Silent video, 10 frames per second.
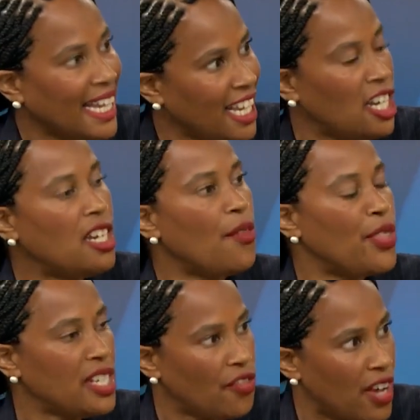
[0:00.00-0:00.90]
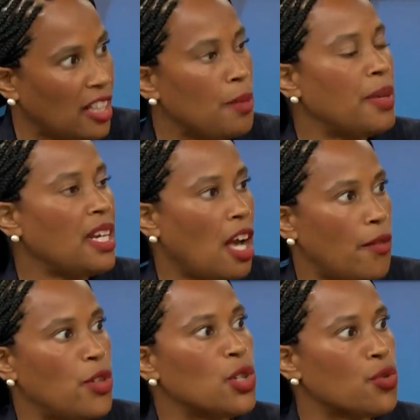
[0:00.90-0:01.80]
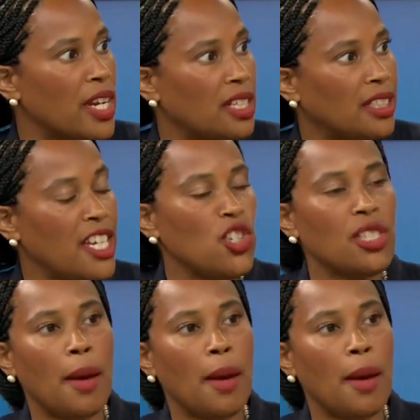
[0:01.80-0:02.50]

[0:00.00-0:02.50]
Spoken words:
in the development of those regulations.